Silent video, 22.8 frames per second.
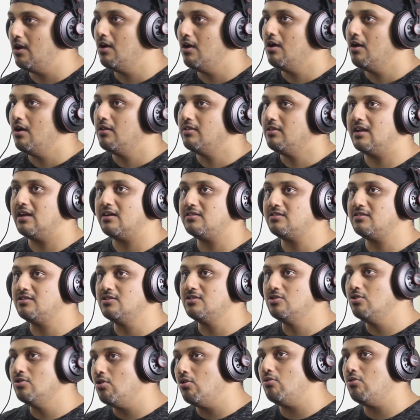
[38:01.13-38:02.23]
There's
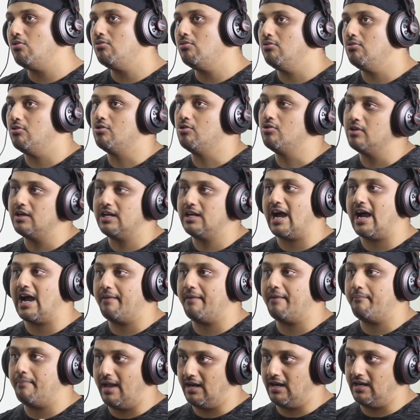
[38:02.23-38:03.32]
no good guy,
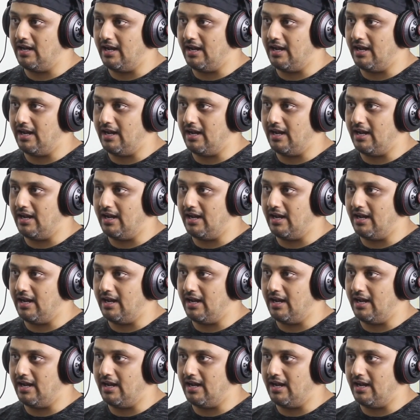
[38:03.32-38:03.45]
bad guy.